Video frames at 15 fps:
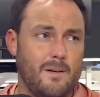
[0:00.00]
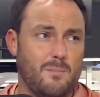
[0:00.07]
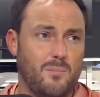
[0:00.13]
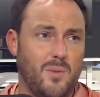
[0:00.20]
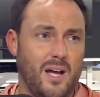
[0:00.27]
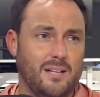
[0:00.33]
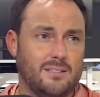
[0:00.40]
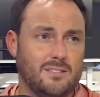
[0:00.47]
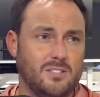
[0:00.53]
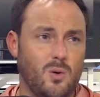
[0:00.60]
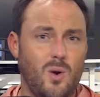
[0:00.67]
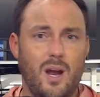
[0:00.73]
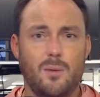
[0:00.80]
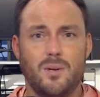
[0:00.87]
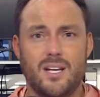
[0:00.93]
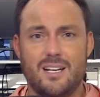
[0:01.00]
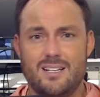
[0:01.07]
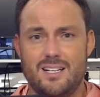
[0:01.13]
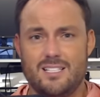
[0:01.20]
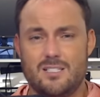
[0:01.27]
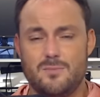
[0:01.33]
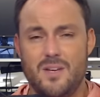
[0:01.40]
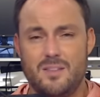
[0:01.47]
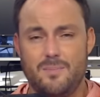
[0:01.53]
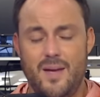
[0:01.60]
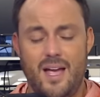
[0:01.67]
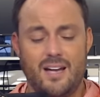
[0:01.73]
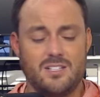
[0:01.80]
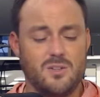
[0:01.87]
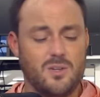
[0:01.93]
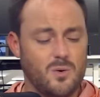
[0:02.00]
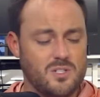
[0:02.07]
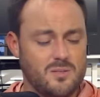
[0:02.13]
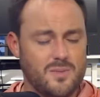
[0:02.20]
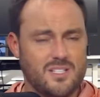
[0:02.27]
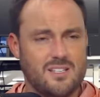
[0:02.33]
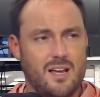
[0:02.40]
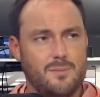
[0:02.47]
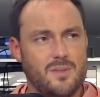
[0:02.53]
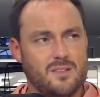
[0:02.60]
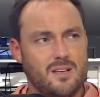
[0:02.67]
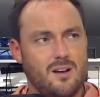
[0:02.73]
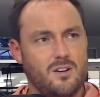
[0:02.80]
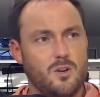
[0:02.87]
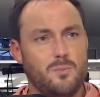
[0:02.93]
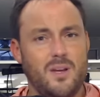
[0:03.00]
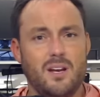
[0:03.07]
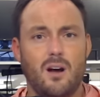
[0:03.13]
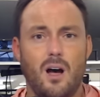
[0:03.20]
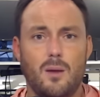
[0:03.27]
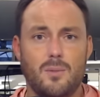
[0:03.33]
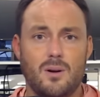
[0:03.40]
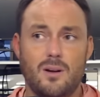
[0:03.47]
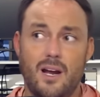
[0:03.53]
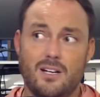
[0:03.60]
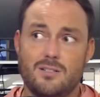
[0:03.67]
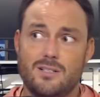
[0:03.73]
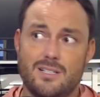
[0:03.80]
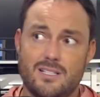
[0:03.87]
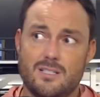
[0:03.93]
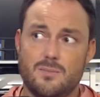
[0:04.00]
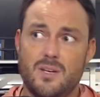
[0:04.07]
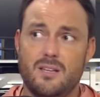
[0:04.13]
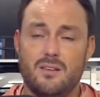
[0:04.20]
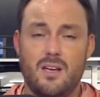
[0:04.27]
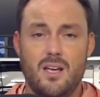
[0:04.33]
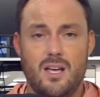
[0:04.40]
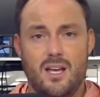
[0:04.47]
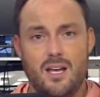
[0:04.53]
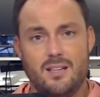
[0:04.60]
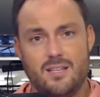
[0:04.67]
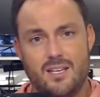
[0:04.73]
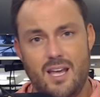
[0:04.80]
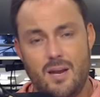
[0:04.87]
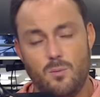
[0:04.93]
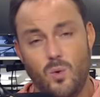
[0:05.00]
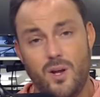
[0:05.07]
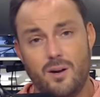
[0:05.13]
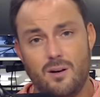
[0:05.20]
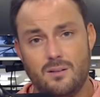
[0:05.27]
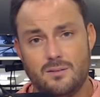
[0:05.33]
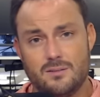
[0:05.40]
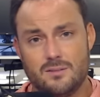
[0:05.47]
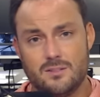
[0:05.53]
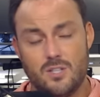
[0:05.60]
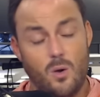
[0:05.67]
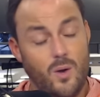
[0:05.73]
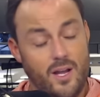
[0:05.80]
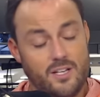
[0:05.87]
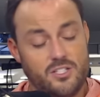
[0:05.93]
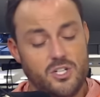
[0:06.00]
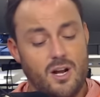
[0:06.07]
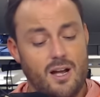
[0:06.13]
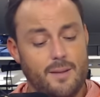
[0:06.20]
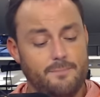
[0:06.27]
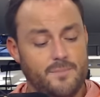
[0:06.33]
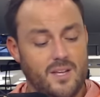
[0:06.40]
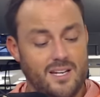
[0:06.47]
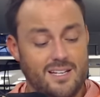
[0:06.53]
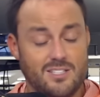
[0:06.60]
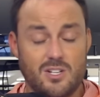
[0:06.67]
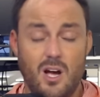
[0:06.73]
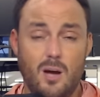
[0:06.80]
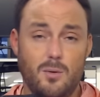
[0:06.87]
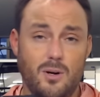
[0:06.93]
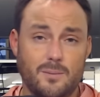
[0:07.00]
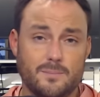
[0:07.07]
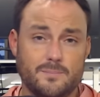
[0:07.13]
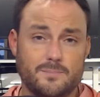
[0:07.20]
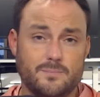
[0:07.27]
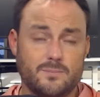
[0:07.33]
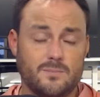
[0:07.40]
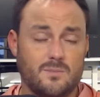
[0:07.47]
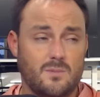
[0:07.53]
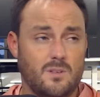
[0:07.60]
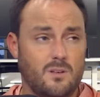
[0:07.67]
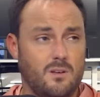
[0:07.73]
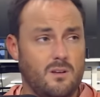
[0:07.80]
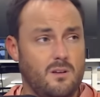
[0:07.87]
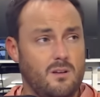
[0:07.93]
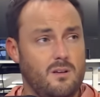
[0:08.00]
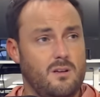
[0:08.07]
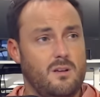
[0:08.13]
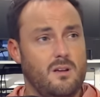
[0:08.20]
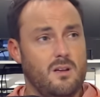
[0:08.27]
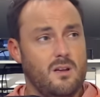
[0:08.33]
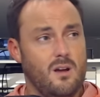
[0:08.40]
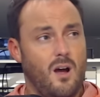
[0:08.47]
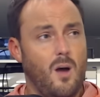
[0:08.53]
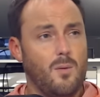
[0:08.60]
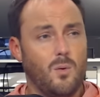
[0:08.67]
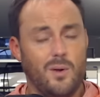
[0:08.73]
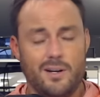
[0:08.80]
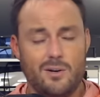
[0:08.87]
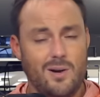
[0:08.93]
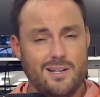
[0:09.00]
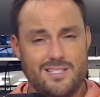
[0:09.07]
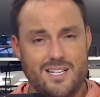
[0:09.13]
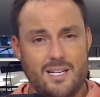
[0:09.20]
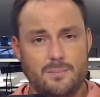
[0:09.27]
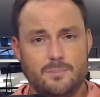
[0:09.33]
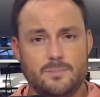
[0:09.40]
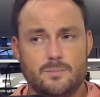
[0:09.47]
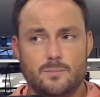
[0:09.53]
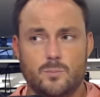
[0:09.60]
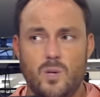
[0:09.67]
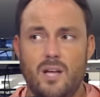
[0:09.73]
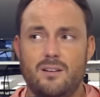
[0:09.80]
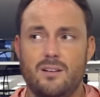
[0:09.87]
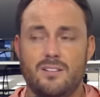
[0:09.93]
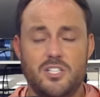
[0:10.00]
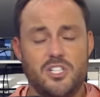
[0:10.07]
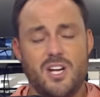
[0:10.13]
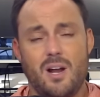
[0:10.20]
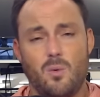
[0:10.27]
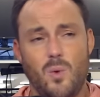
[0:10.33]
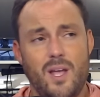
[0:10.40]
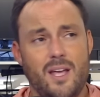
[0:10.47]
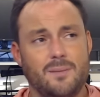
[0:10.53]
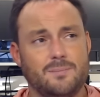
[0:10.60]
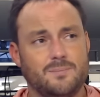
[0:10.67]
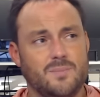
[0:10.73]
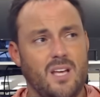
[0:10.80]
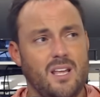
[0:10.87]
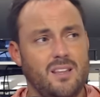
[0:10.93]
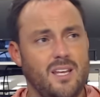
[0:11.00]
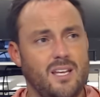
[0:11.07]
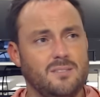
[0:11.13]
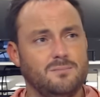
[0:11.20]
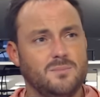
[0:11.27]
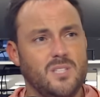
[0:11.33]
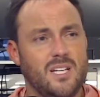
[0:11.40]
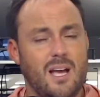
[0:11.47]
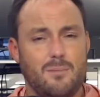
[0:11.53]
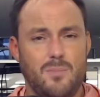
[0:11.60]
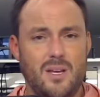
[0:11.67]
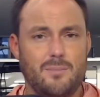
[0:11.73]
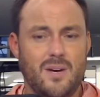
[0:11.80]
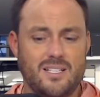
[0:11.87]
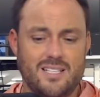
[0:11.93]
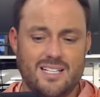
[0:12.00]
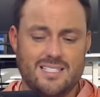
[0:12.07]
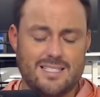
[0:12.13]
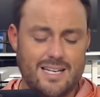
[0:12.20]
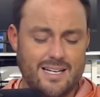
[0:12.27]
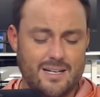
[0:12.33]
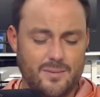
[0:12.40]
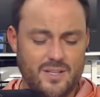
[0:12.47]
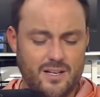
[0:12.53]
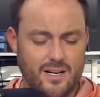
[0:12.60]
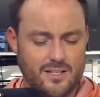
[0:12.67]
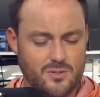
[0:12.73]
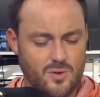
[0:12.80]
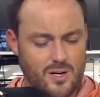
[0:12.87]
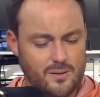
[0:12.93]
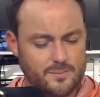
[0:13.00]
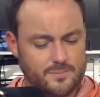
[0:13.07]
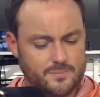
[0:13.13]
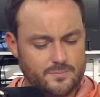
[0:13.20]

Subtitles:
but you were able to get Nick Smith back, so there was some excitement there, and you beat Auburn. Actually, Nick Smith hit the game winner, go-ahead shot, against Auburn. Auburn won, a great team, but at least you got a win, and then you got beat by Texas A&M in the next round.